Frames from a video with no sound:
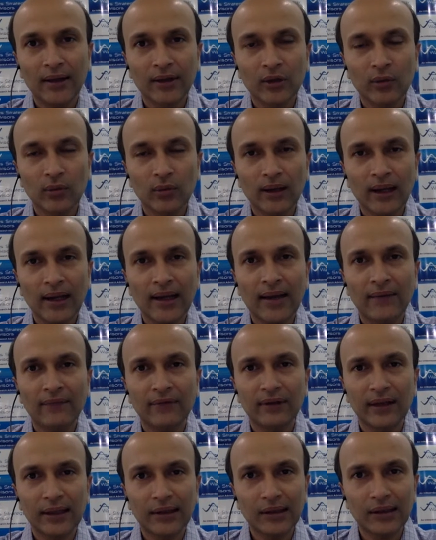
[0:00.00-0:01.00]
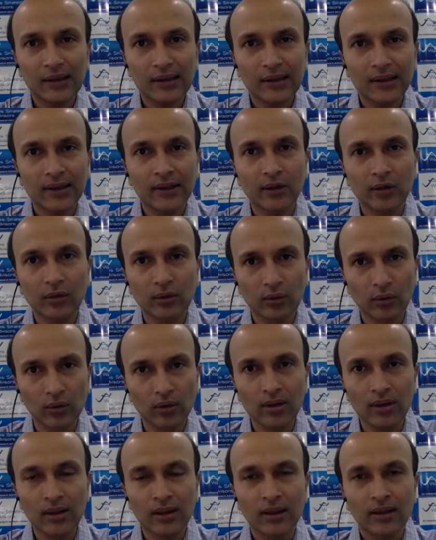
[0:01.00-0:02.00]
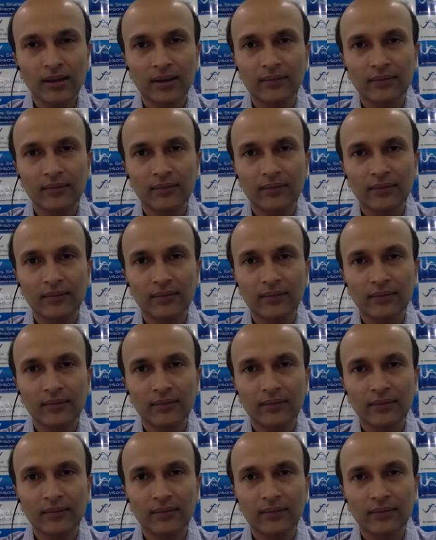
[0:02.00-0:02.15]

you will have necessary rules.